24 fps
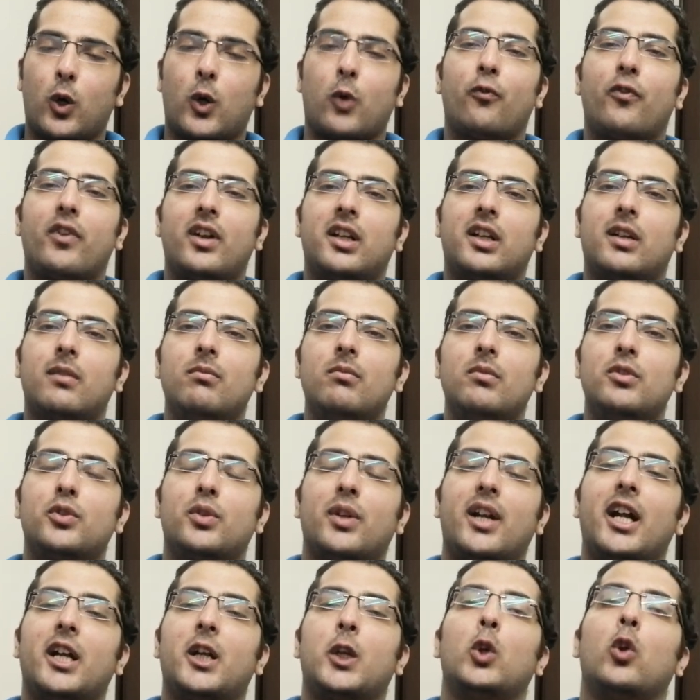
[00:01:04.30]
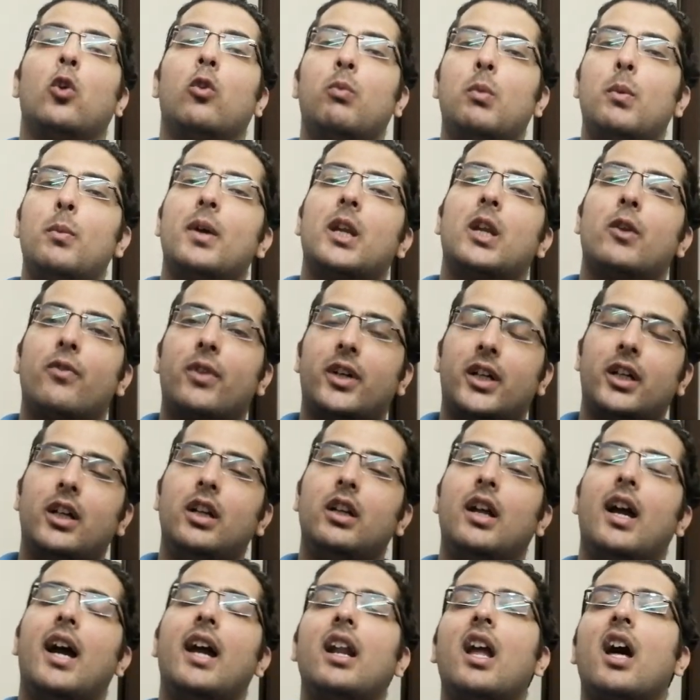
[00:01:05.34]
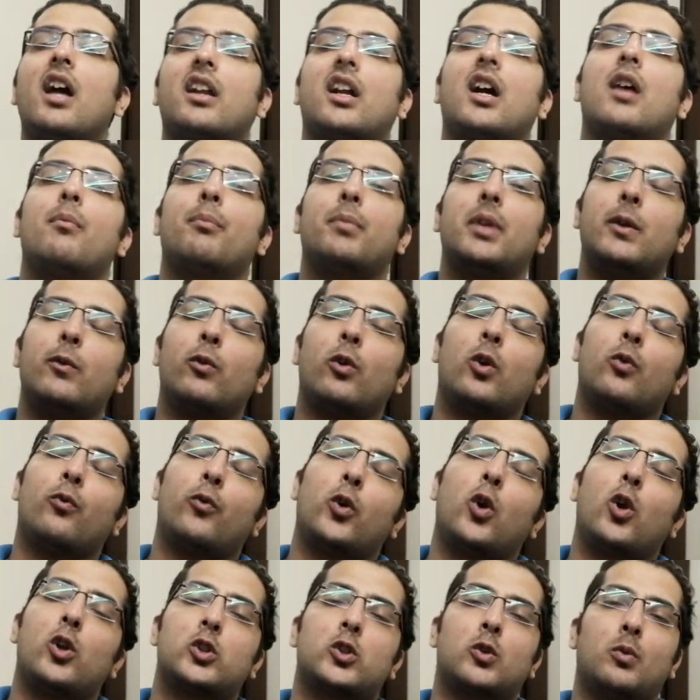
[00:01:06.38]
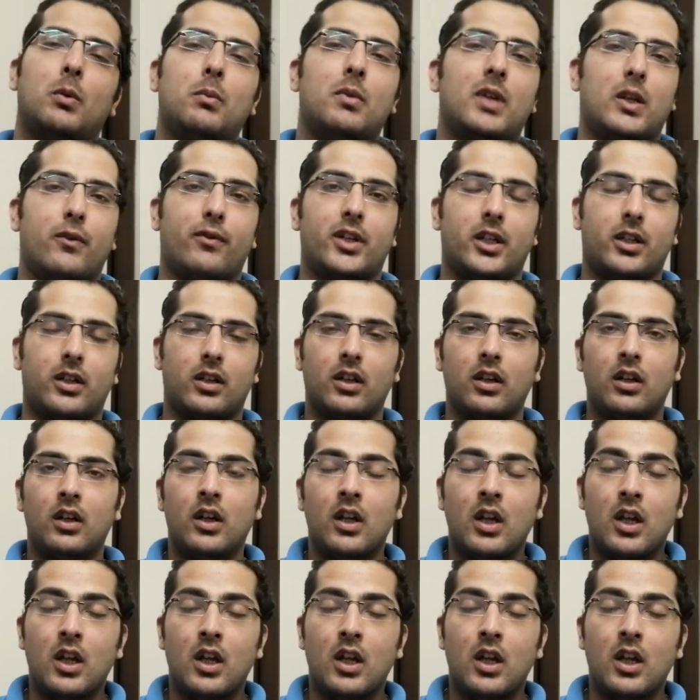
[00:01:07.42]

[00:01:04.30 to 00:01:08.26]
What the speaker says: a lot of income so that you will be benefited and our company would also be benefited.